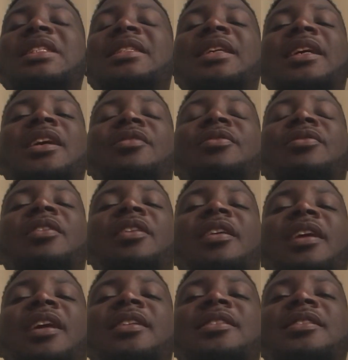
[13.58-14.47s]
take for
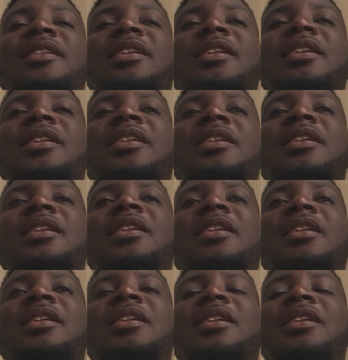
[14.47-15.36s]
granted.
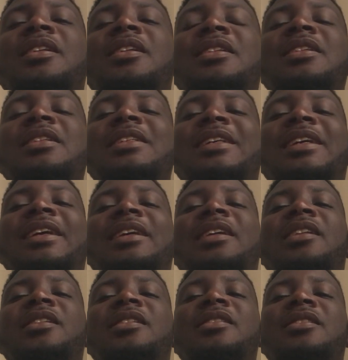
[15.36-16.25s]

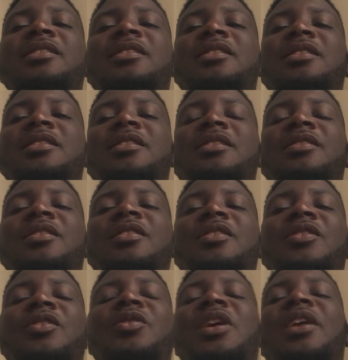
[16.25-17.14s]
Yes.
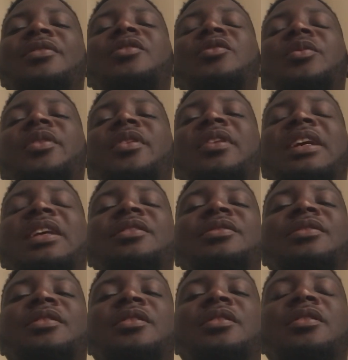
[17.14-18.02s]
You have to be
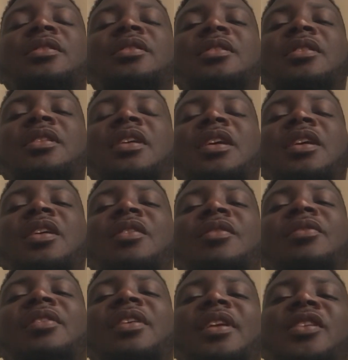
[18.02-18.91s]
grateful
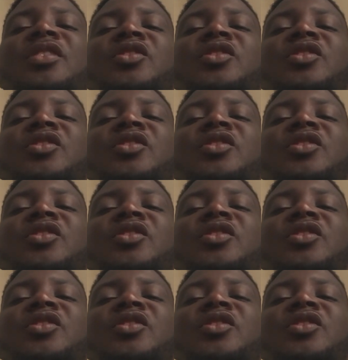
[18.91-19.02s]
for the